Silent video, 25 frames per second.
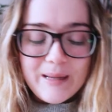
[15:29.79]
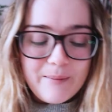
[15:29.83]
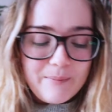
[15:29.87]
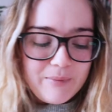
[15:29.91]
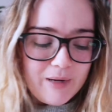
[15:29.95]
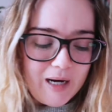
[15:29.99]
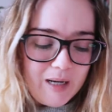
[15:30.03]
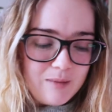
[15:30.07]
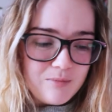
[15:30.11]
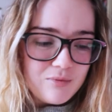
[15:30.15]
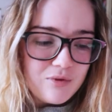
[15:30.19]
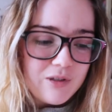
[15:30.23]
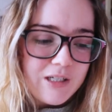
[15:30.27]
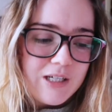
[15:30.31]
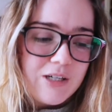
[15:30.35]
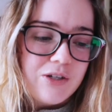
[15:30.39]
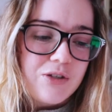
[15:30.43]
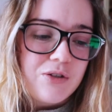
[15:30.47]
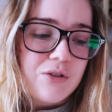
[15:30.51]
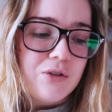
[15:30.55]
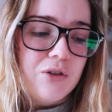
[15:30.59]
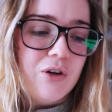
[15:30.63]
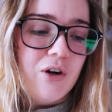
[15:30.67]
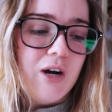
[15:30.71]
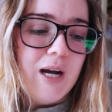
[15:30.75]
but I'm pretty
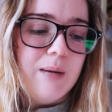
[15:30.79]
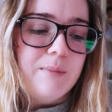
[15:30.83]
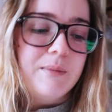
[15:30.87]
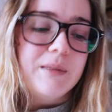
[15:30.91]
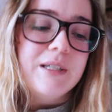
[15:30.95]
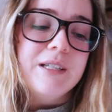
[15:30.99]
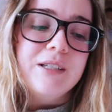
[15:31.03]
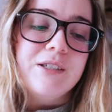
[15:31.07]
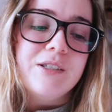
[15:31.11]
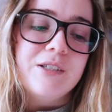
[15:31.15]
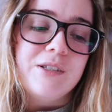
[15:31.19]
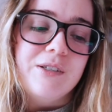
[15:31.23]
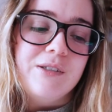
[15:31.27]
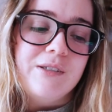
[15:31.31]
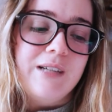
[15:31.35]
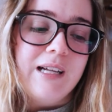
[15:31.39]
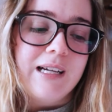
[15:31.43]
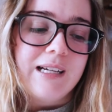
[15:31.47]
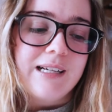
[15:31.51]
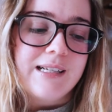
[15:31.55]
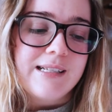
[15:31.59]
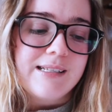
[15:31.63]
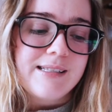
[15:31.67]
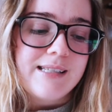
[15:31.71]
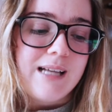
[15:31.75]
sure I'm going to do
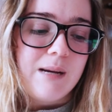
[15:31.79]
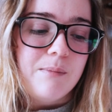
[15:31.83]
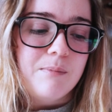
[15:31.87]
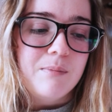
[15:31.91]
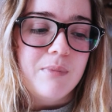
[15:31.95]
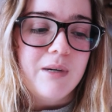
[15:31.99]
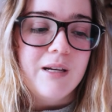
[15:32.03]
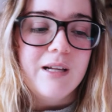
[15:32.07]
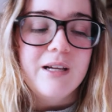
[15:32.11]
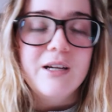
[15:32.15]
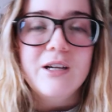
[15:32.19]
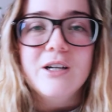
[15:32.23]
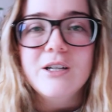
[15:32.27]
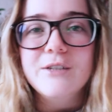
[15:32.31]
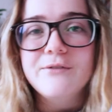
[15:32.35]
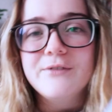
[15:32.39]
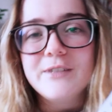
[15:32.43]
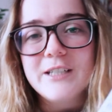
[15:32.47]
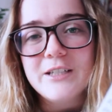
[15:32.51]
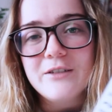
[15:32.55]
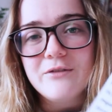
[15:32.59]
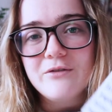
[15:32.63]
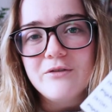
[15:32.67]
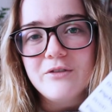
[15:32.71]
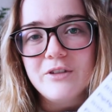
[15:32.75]
like a sampler of
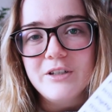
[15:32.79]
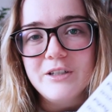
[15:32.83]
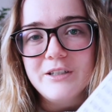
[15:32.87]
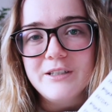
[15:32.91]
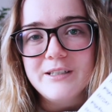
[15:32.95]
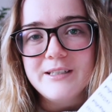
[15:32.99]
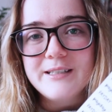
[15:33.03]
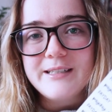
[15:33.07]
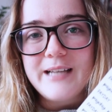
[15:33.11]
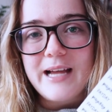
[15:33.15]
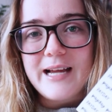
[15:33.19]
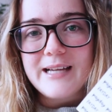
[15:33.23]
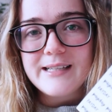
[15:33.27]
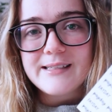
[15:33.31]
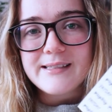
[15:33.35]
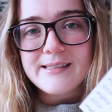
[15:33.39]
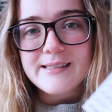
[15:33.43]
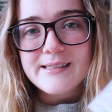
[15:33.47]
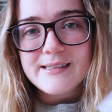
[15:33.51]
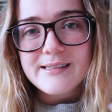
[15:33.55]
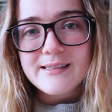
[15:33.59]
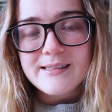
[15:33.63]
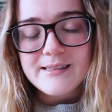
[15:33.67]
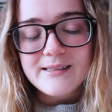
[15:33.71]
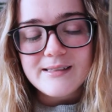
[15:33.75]
different
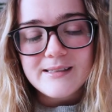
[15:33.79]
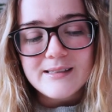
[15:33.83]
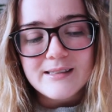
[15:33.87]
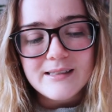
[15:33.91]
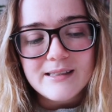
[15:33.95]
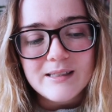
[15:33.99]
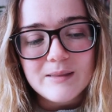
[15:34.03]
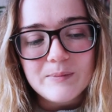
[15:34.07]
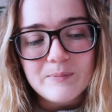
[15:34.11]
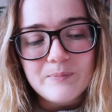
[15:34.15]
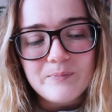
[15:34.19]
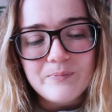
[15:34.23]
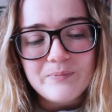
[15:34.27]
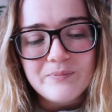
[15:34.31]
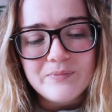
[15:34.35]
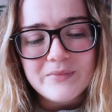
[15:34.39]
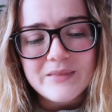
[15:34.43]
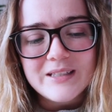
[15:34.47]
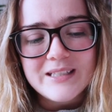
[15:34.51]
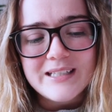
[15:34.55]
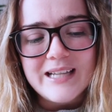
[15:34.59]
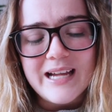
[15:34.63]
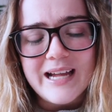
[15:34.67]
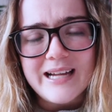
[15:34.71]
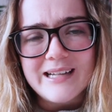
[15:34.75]
texts,
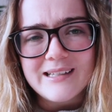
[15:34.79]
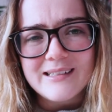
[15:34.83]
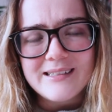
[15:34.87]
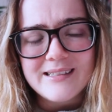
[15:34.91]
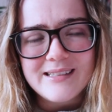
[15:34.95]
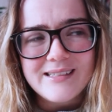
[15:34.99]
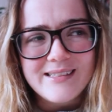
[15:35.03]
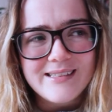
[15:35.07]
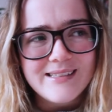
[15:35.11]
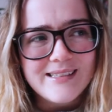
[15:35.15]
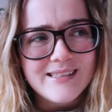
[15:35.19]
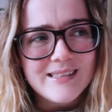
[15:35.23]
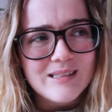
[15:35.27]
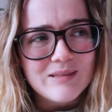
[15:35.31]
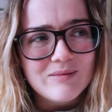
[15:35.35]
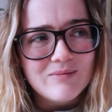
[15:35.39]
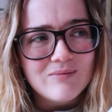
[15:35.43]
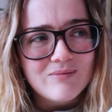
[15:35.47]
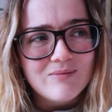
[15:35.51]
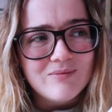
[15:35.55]
texts.